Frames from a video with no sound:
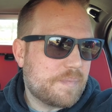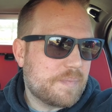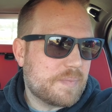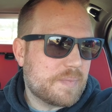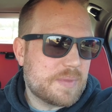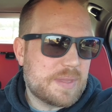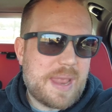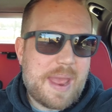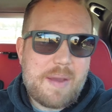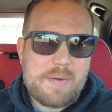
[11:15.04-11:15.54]

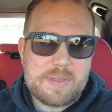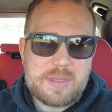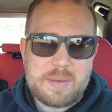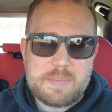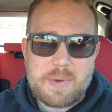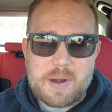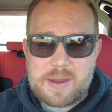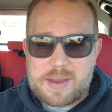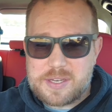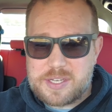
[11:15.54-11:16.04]
Now with the
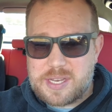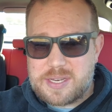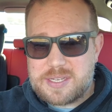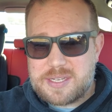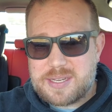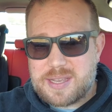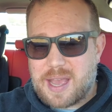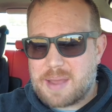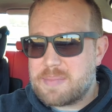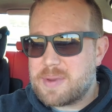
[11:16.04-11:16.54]
market
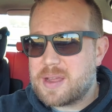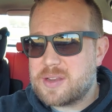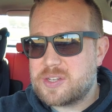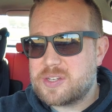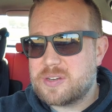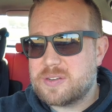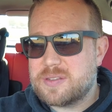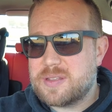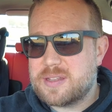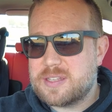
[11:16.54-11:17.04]
changing, I'm not
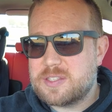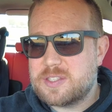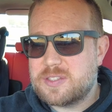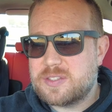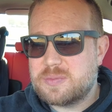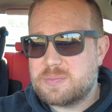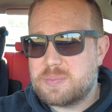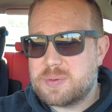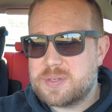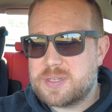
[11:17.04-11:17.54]
sure
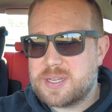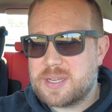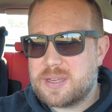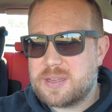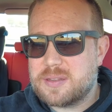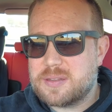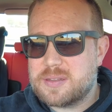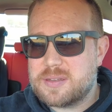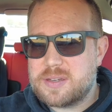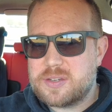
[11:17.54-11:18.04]
that's
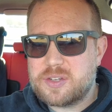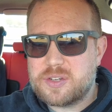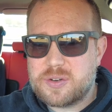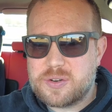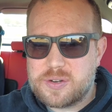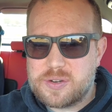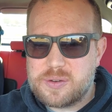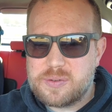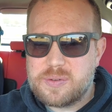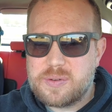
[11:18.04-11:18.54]
particularly
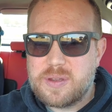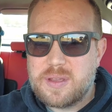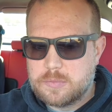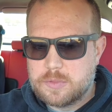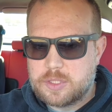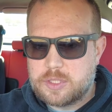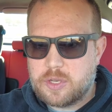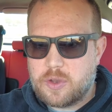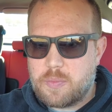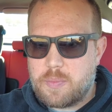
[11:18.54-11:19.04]
true.
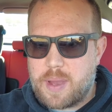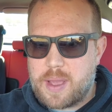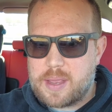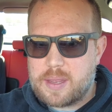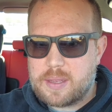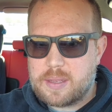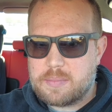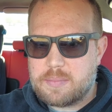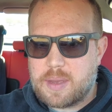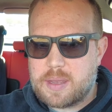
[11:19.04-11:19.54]
So
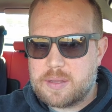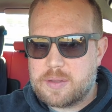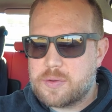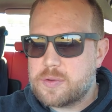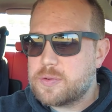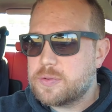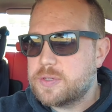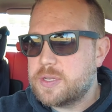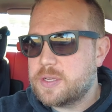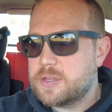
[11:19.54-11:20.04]
my
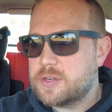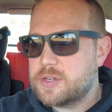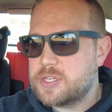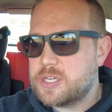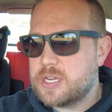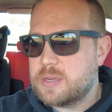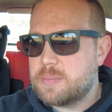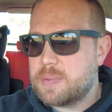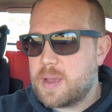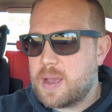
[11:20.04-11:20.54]
local
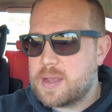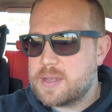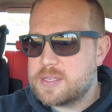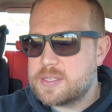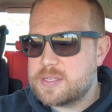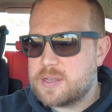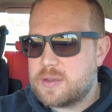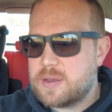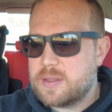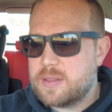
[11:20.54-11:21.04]
dealership, I
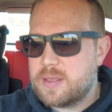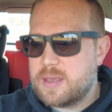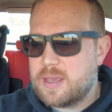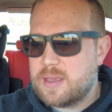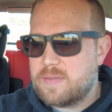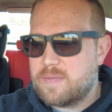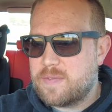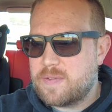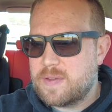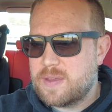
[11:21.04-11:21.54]
saw
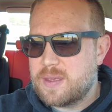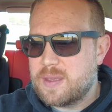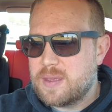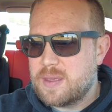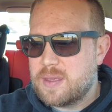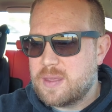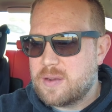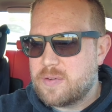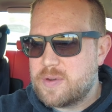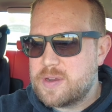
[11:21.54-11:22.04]
they've
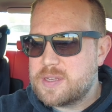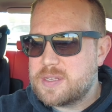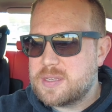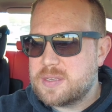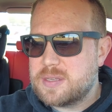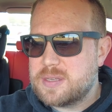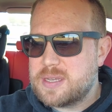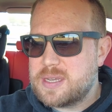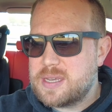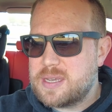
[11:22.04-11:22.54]

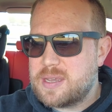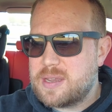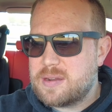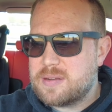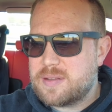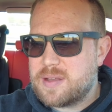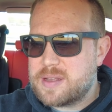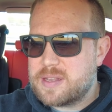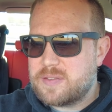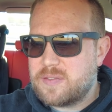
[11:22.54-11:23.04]
recently, here in
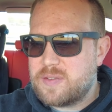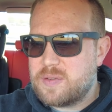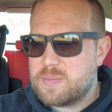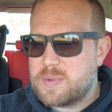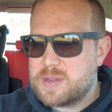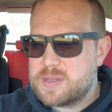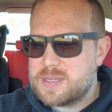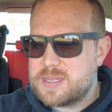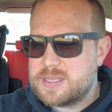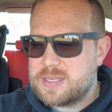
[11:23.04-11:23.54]
the last few
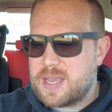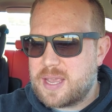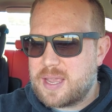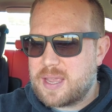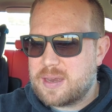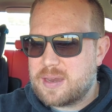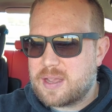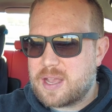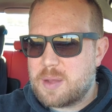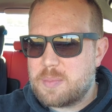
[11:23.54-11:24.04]
months,
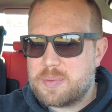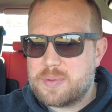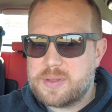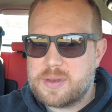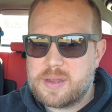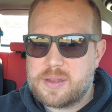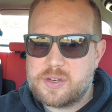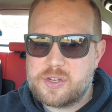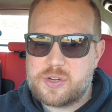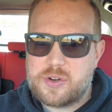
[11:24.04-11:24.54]
taken a couple in
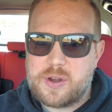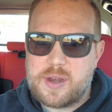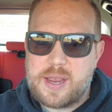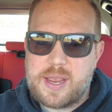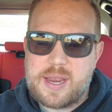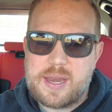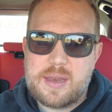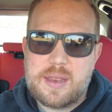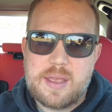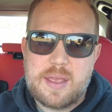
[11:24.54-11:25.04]
on
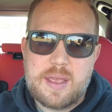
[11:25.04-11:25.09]
trade.